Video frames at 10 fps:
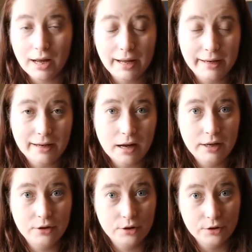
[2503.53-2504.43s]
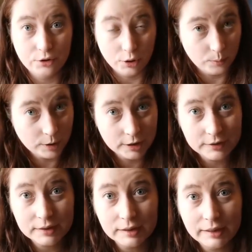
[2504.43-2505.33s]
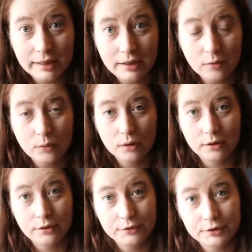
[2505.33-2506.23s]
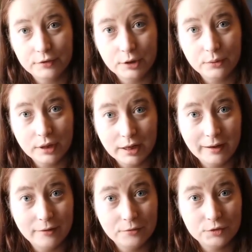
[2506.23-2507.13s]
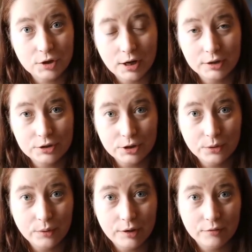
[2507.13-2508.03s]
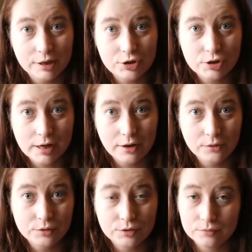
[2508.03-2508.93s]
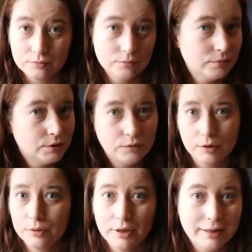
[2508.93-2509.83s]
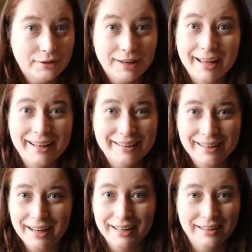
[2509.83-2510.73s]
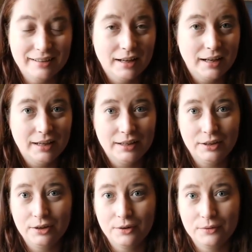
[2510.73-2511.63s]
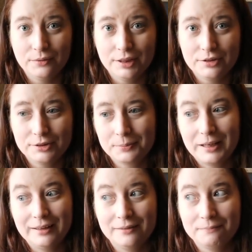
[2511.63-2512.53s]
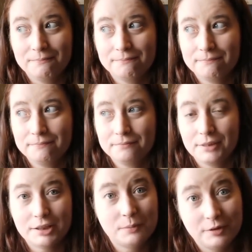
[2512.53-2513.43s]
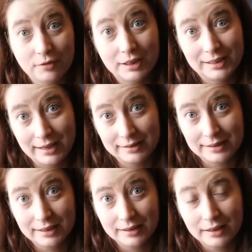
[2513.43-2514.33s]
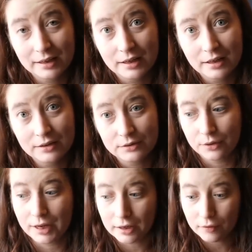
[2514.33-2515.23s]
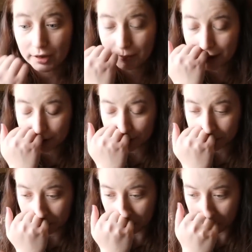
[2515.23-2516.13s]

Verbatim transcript: I either know personally, or those of you that I have talked to and reached out through the internet, and you know, it's been fantastic. So thank you very much.